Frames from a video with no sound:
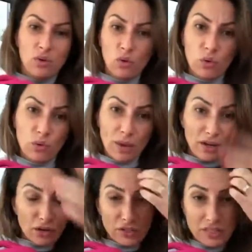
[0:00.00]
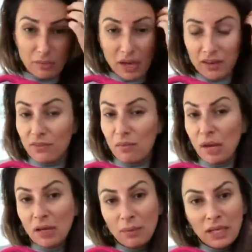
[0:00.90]
all the way across the back of their
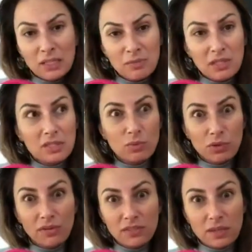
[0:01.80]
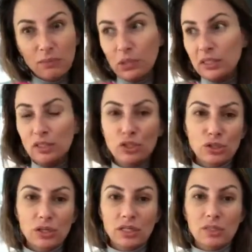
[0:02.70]
backpacks, because what if someone in the
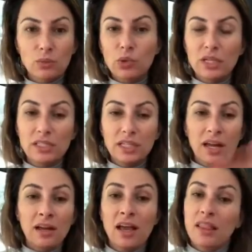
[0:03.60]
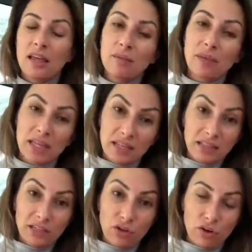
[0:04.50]
street is walking down, they immediately
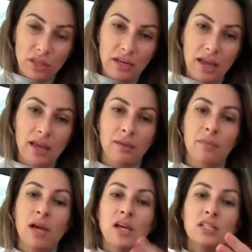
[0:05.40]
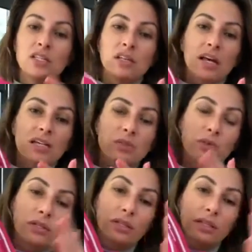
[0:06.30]
know their name. So that's
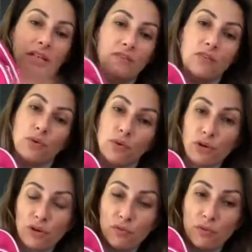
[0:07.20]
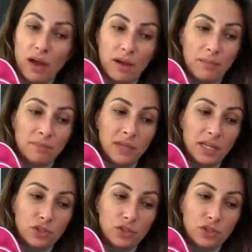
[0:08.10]
what they've thought of at